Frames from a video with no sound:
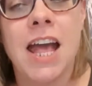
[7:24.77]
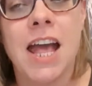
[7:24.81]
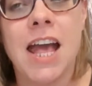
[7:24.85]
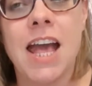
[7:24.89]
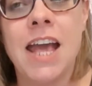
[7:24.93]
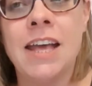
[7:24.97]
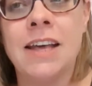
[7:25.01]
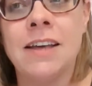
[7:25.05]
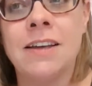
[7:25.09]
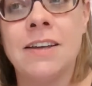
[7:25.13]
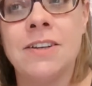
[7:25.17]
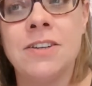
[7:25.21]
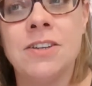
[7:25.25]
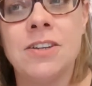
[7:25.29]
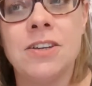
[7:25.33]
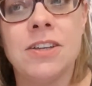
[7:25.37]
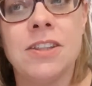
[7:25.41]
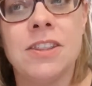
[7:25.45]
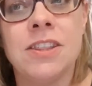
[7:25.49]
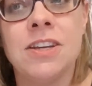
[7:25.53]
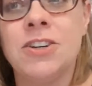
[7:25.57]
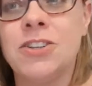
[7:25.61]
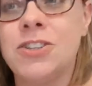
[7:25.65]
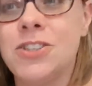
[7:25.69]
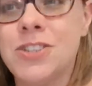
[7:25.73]
And
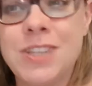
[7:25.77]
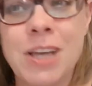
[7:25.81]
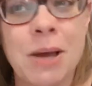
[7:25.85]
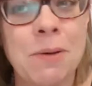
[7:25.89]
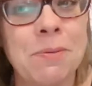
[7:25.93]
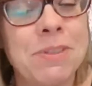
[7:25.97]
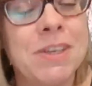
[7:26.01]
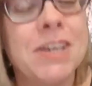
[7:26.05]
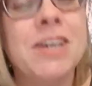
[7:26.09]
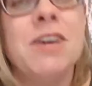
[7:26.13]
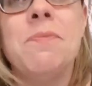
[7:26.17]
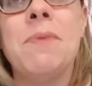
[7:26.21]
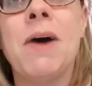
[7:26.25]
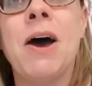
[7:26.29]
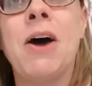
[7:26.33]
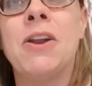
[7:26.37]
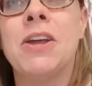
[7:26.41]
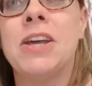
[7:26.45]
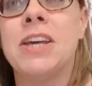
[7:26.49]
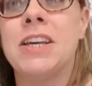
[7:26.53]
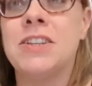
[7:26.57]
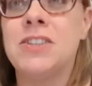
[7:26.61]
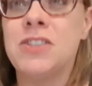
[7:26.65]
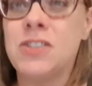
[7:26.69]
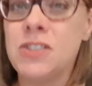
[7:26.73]
there's something about
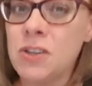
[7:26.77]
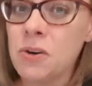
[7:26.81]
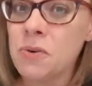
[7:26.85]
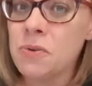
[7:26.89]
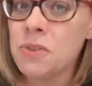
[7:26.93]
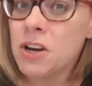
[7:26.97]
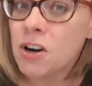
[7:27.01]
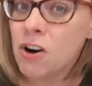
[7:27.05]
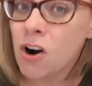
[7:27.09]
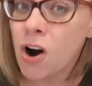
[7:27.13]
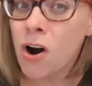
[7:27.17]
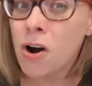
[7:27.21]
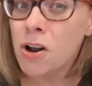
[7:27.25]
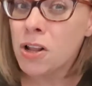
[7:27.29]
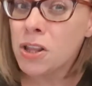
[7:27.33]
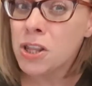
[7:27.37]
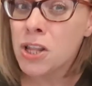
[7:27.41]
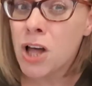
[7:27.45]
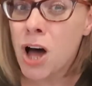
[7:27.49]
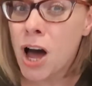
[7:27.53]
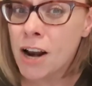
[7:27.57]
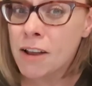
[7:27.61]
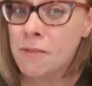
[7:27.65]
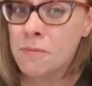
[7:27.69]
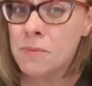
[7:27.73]
it. And so there are a
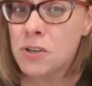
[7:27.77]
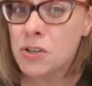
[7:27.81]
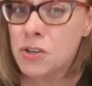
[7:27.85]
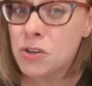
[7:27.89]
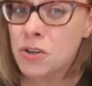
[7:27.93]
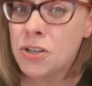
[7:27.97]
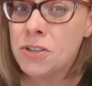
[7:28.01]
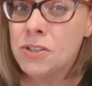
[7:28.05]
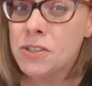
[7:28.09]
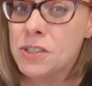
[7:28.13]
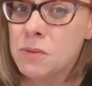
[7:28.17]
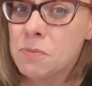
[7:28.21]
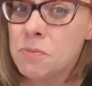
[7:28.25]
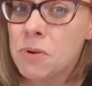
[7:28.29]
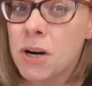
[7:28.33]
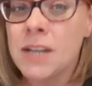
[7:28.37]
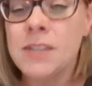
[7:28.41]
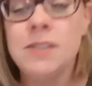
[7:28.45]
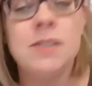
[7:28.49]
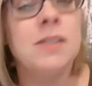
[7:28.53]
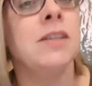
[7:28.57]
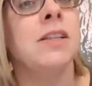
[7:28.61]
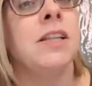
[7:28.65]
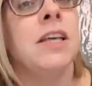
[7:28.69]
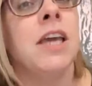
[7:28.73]
lot of material,
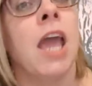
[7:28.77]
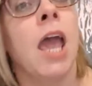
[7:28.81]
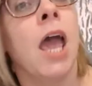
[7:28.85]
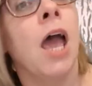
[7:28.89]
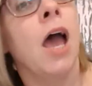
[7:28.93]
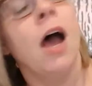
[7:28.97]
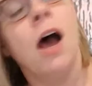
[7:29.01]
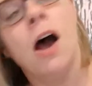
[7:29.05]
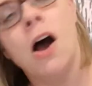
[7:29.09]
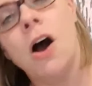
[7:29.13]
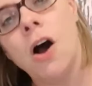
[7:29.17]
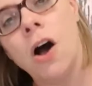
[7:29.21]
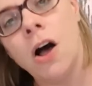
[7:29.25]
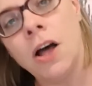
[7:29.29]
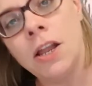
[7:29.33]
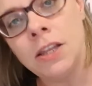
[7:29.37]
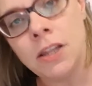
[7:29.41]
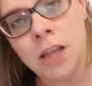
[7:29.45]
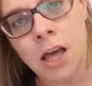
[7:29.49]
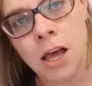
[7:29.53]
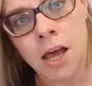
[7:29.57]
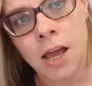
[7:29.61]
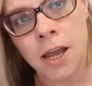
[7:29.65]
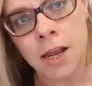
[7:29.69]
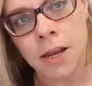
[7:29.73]
surprisingly,
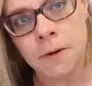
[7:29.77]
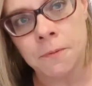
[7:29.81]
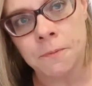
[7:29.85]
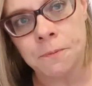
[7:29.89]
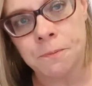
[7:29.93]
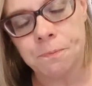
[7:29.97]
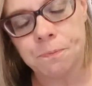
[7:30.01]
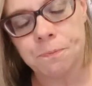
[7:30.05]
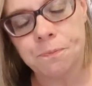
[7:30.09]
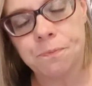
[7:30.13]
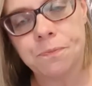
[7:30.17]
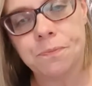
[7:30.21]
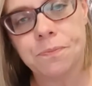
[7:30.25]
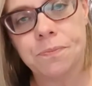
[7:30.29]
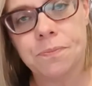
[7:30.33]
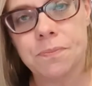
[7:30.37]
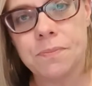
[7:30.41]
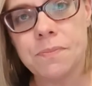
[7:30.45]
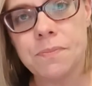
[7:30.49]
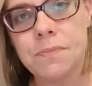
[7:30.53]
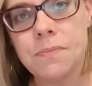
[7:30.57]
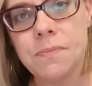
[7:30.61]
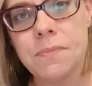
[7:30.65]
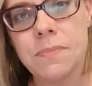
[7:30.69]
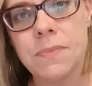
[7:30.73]
online
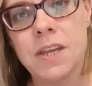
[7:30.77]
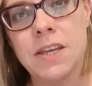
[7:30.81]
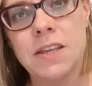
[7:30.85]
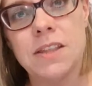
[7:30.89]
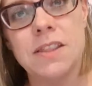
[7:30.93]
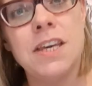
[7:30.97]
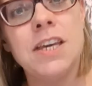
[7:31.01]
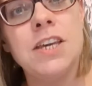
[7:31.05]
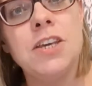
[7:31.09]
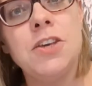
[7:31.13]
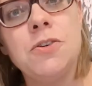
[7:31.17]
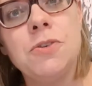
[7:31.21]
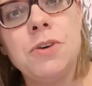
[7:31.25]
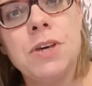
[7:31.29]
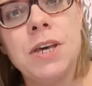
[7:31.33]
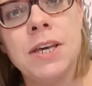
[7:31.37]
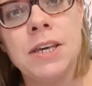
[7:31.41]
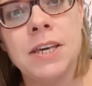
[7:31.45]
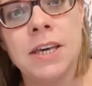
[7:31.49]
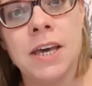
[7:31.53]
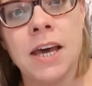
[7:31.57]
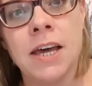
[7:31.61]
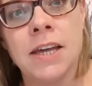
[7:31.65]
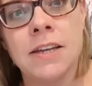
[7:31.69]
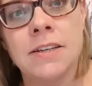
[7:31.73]
that you can
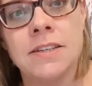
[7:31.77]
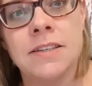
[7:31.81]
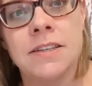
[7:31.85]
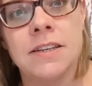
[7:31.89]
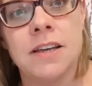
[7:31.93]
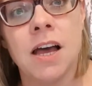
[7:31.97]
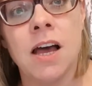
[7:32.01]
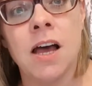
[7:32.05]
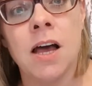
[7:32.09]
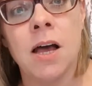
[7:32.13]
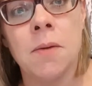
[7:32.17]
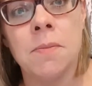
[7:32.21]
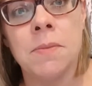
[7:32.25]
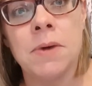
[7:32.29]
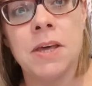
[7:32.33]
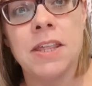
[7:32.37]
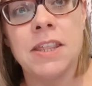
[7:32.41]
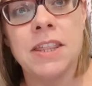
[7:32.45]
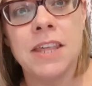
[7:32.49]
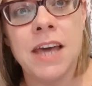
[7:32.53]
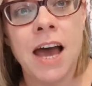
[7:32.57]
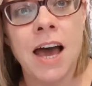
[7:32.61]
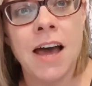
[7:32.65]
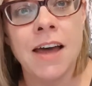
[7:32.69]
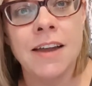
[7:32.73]
get
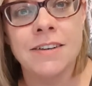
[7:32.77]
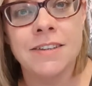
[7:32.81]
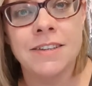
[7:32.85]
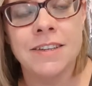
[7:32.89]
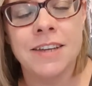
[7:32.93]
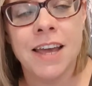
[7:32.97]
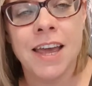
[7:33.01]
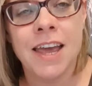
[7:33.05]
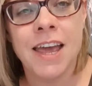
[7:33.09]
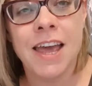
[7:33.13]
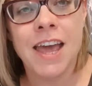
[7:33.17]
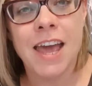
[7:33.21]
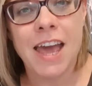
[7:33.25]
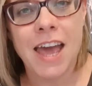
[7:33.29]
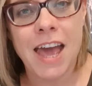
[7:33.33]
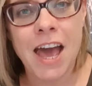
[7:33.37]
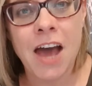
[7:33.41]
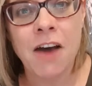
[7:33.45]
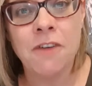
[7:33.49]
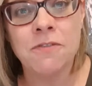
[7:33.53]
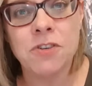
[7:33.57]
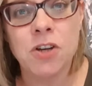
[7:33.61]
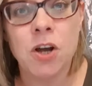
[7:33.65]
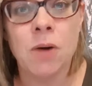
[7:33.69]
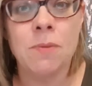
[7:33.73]
that
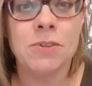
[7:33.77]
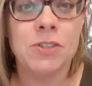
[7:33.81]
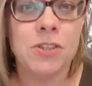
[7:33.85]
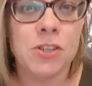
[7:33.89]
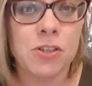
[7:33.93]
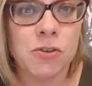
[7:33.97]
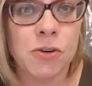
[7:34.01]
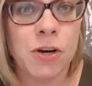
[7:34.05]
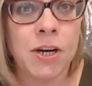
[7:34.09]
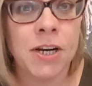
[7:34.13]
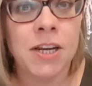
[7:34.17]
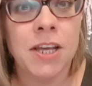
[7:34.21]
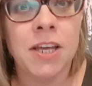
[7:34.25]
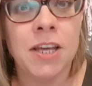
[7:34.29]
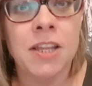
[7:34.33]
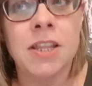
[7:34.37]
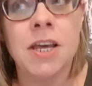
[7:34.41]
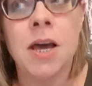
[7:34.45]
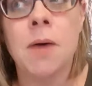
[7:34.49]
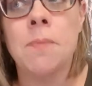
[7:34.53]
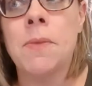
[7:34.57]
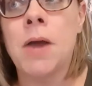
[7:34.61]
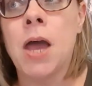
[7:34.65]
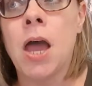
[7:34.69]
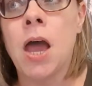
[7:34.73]
have Thomas the Train in
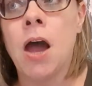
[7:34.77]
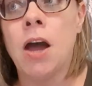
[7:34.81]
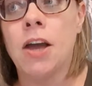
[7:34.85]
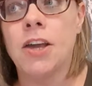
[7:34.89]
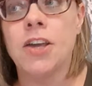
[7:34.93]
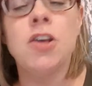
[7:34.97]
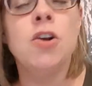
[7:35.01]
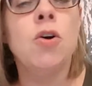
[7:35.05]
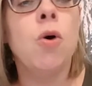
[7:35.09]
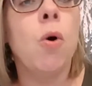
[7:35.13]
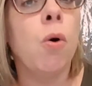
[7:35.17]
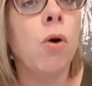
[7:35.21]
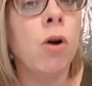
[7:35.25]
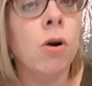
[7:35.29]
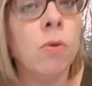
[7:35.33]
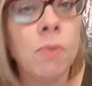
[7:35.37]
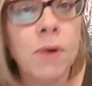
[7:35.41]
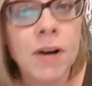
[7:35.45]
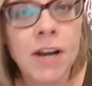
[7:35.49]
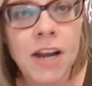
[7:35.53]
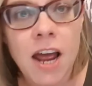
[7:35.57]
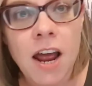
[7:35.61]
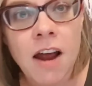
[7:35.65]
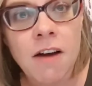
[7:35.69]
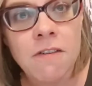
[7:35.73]
them, you know, or
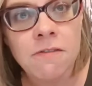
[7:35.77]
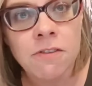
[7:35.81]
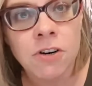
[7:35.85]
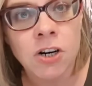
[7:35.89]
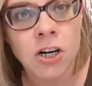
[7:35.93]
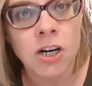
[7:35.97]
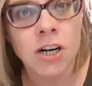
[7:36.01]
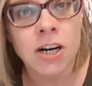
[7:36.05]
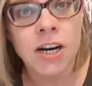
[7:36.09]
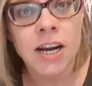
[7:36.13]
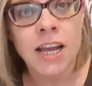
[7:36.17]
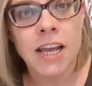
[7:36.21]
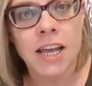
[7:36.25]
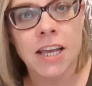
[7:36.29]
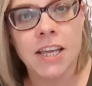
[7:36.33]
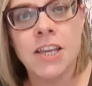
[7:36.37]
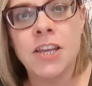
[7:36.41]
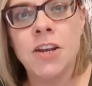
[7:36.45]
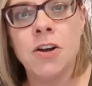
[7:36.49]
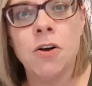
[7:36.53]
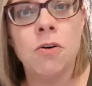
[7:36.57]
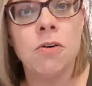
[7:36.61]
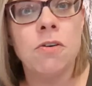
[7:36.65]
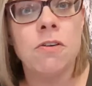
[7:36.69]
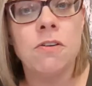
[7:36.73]
whatever, you
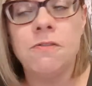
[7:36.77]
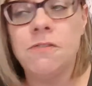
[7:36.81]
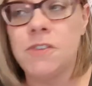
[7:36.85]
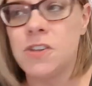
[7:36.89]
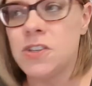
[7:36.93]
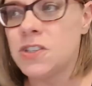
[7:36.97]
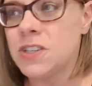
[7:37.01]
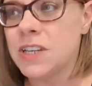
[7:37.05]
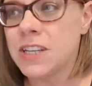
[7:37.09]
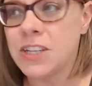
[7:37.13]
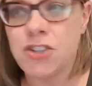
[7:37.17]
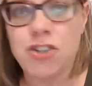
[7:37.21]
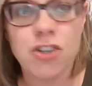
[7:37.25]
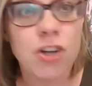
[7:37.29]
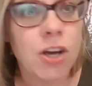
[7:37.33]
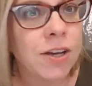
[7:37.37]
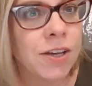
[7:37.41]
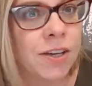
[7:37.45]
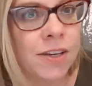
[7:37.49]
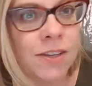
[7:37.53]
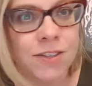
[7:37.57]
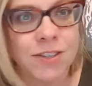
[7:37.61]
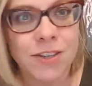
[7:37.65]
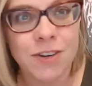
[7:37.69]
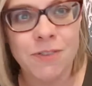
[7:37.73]
know, if it's like
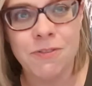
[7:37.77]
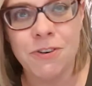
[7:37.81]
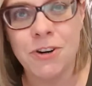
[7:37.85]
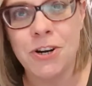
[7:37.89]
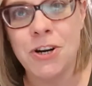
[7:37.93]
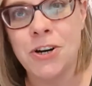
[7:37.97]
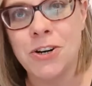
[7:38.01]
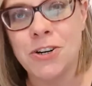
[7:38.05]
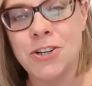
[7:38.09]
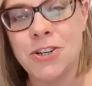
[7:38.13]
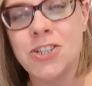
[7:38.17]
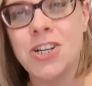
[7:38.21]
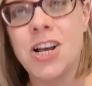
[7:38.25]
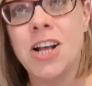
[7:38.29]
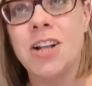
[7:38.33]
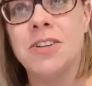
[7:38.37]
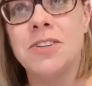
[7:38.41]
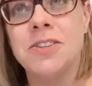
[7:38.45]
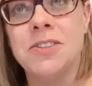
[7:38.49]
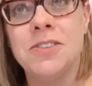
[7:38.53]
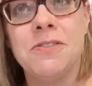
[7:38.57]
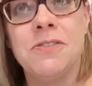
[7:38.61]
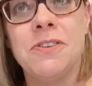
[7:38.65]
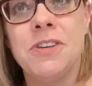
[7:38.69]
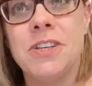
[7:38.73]
Chuggington for your child,
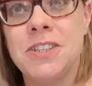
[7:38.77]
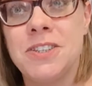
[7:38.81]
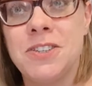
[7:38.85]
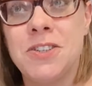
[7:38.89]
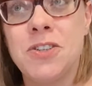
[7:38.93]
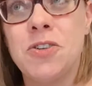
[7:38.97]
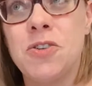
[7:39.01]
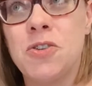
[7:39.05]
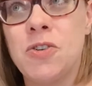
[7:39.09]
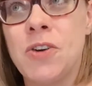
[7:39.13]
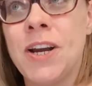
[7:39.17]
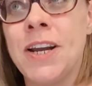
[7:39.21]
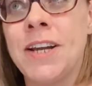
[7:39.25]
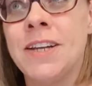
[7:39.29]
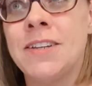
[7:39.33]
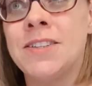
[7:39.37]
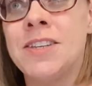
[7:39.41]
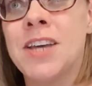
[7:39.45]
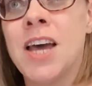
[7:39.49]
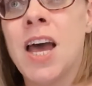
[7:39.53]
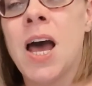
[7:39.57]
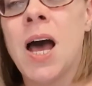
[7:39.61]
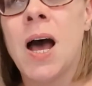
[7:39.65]
it still trains.